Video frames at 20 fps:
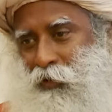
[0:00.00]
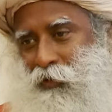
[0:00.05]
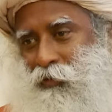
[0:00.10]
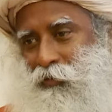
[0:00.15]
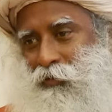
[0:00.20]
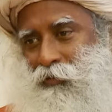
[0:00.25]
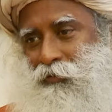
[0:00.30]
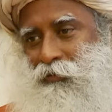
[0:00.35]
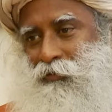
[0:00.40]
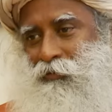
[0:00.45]

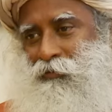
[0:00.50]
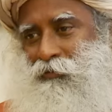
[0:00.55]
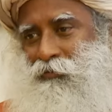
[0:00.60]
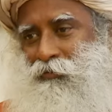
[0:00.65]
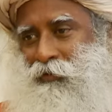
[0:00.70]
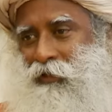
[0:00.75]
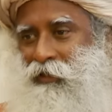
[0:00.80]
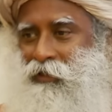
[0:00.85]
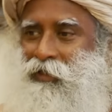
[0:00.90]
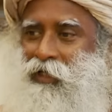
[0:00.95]
ago
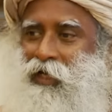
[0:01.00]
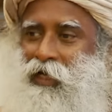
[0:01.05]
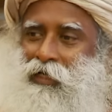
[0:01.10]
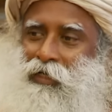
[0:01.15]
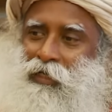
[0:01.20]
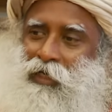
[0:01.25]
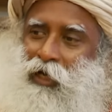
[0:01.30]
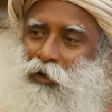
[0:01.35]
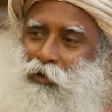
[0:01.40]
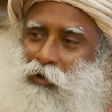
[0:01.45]
is
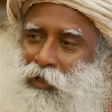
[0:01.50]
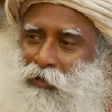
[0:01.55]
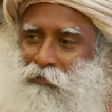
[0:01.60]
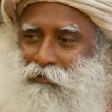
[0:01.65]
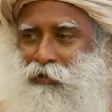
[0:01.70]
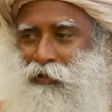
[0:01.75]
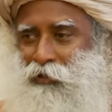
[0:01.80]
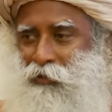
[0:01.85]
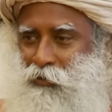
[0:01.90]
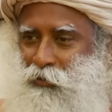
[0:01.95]
right now
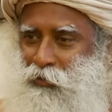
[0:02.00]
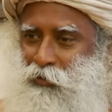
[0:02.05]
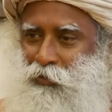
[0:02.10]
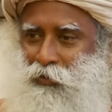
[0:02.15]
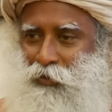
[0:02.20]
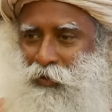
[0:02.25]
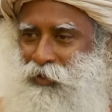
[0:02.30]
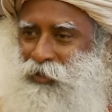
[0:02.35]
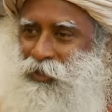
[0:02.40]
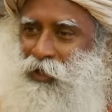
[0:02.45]
living through
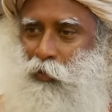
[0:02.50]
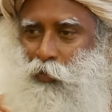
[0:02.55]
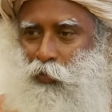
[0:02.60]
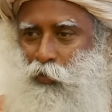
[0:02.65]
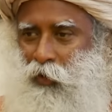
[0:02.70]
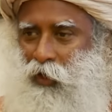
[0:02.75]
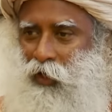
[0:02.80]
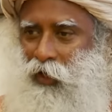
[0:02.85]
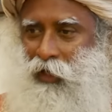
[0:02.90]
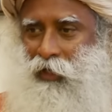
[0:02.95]
you in some
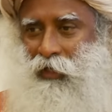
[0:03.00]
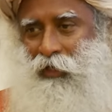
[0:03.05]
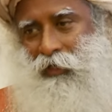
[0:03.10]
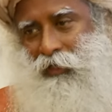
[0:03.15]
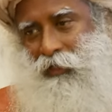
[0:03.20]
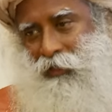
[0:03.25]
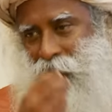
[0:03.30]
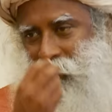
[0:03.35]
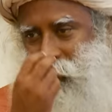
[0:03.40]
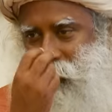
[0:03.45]
way, at
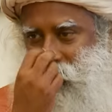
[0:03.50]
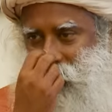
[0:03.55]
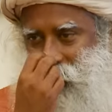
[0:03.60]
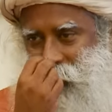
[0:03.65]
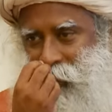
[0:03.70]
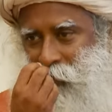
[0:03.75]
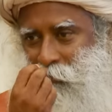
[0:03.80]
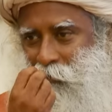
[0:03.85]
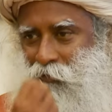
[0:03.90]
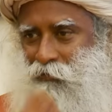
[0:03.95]
least in the
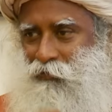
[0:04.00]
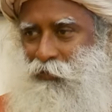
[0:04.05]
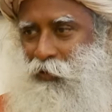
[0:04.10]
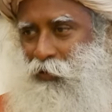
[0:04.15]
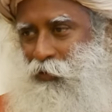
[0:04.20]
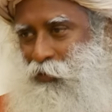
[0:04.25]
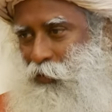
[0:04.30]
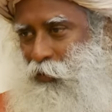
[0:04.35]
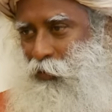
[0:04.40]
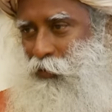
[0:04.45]
shape of
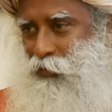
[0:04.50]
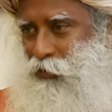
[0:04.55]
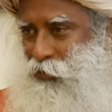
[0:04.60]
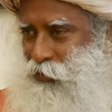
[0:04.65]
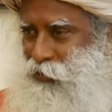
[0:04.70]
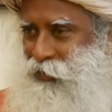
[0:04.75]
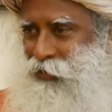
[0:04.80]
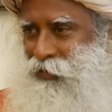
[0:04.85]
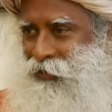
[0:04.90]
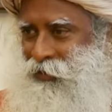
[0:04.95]
your
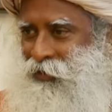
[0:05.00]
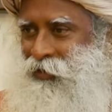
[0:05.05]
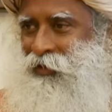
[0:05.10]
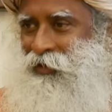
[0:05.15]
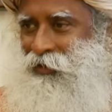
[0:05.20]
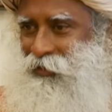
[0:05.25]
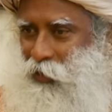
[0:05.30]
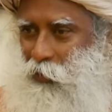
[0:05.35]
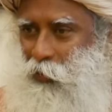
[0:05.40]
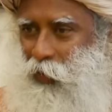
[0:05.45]
nose,
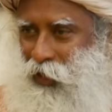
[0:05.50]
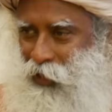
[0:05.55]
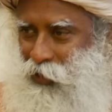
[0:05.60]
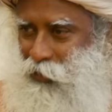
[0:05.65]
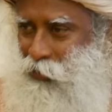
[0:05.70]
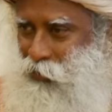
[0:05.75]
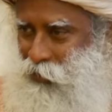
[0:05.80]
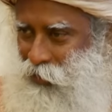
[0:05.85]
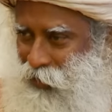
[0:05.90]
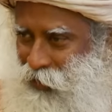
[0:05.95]
the way
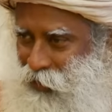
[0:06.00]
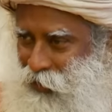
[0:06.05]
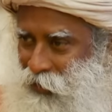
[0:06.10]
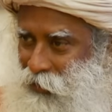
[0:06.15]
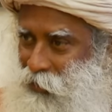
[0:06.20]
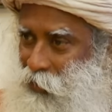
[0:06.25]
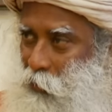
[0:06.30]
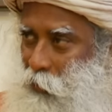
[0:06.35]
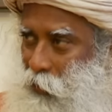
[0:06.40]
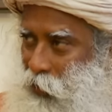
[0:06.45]
you
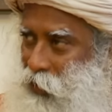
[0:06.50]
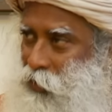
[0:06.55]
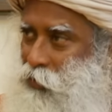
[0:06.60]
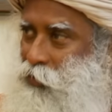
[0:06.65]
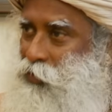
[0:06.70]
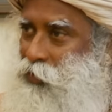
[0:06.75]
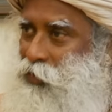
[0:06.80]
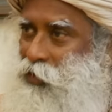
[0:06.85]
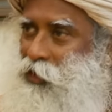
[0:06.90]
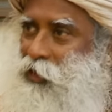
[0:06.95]
think, the way
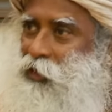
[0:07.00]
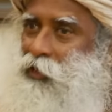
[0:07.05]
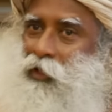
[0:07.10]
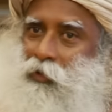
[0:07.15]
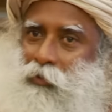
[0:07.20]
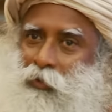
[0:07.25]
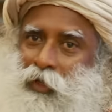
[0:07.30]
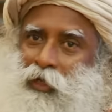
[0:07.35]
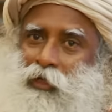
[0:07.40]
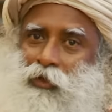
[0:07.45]
you sit,
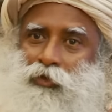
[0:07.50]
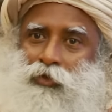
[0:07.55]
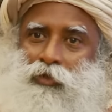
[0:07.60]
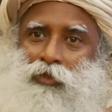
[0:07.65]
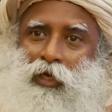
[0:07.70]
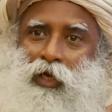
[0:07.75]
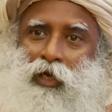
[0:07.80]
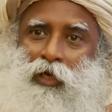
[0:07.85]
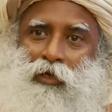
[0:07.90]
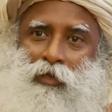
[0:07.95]
the way you
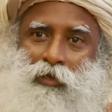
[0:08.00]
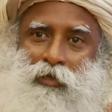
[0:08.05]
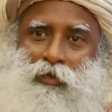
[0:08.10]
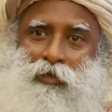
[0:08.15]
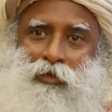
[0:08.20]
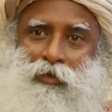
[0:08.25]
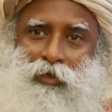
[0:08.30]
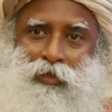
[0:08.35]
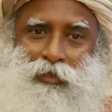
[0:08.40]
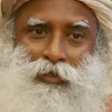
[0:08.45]
stand,
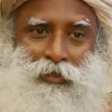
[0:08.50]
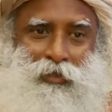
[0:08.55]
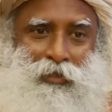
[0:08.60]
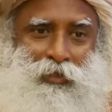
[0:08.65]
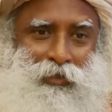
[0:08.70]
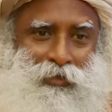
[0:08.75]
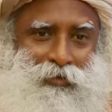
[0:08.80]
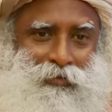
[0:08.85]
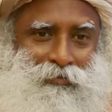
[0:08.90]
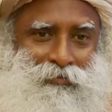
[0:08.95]
isn't
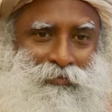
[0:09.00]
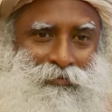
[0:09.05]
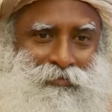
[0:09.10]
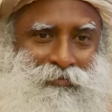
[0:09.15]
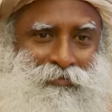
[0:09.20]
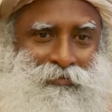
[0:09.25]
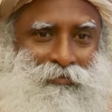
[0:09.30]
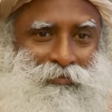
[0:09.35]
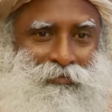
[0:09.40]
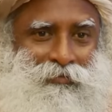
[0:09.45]
he?
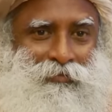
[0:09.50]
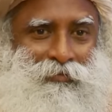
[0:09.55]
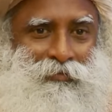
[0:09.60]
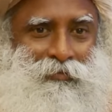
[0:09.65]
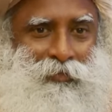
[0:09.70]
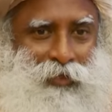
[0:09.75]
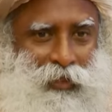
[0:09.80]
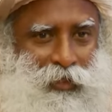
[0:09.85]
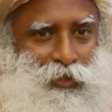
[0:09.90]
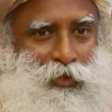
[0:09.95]

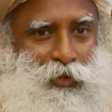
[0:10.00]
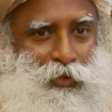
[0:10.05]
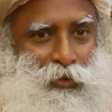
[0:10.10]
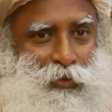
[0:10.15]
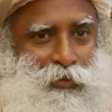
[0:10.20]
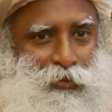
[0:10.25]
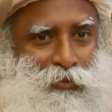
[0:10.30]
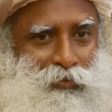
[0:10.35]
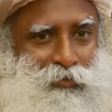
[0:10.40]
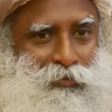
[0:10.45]
Yes or
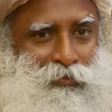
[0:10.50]
no?